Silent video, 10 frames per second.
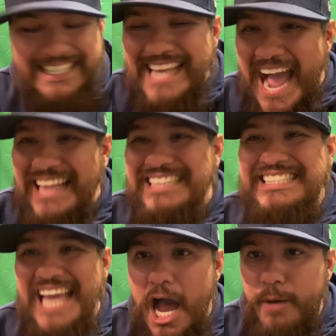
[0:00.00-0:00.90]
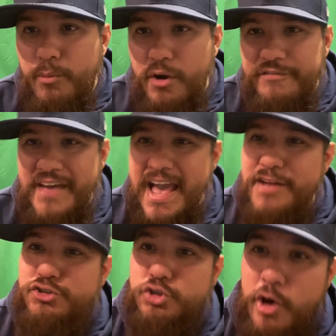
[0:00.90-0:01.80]
Dallas Cowboy
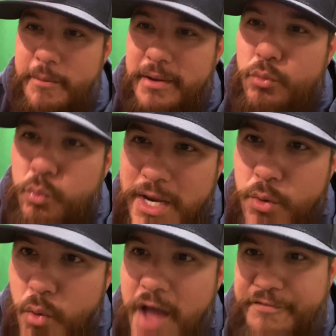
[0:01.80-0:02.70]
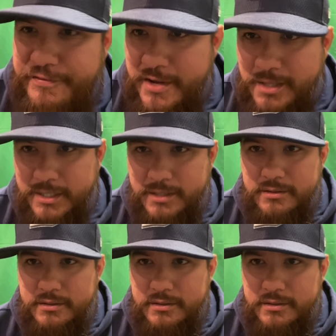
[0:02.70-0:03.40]
fans screaming, "We want Philly."